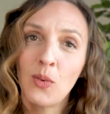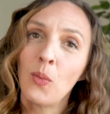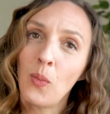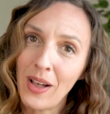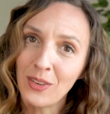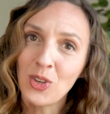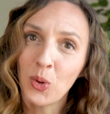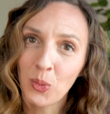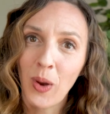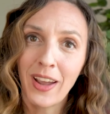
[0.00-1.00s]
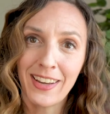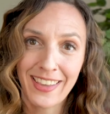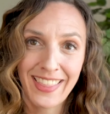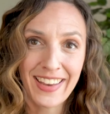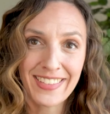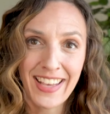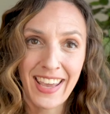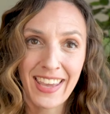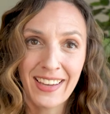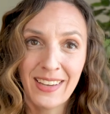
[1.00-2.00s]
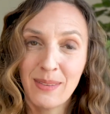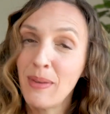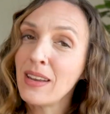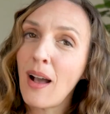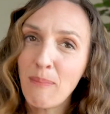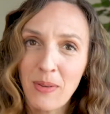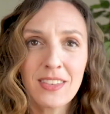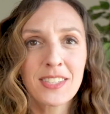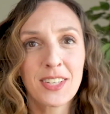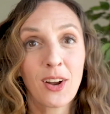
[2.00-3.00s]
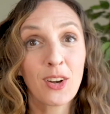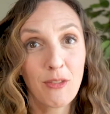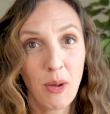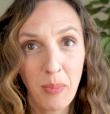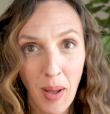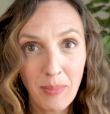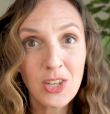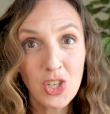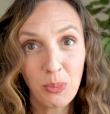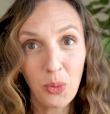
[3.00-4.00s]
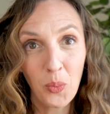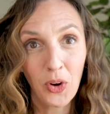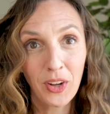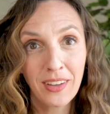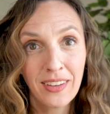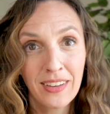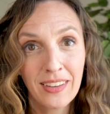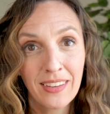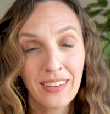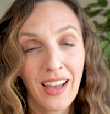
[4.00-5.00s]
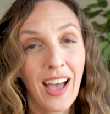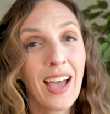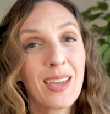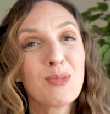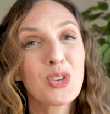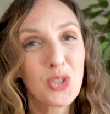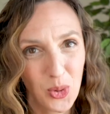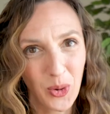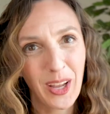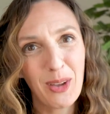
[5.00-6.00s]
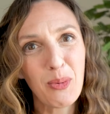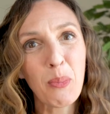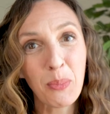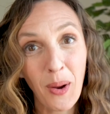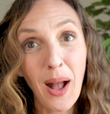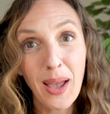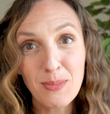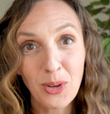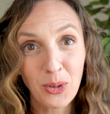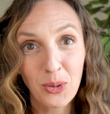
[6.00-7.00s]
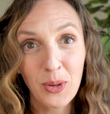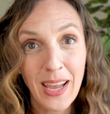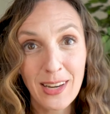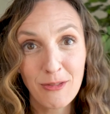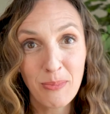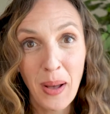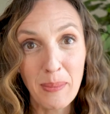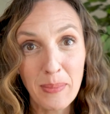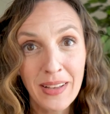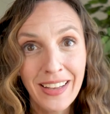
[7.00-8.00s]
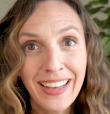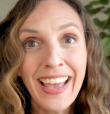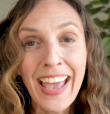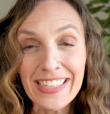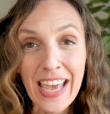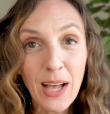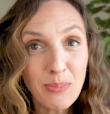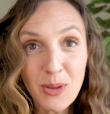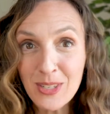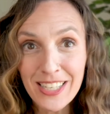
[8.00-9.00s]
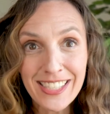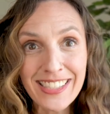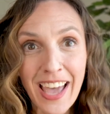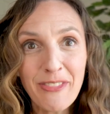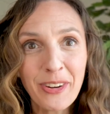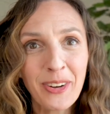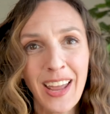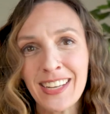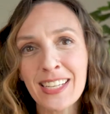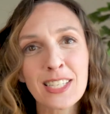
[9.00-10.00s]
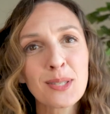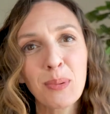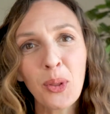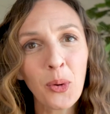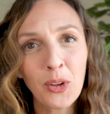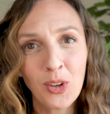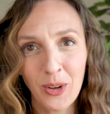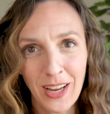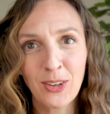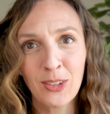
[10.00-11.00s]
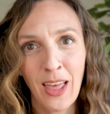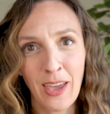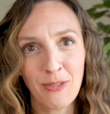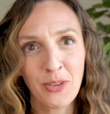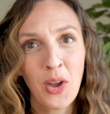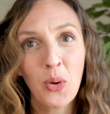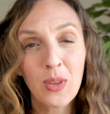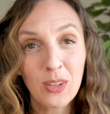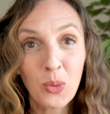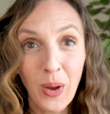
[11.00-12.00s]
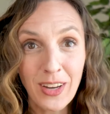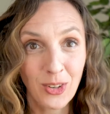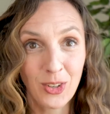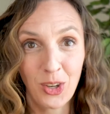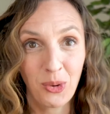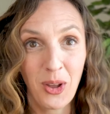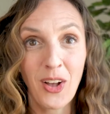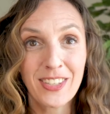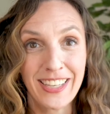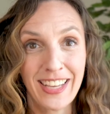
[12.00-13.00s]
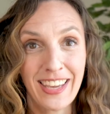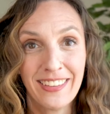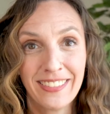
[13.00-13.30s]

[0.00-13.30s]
While you're writing that day may not be the start of a publishable work, I'm sure it will prime your creative pump and help you discover and explore your inner life with greater curiosity.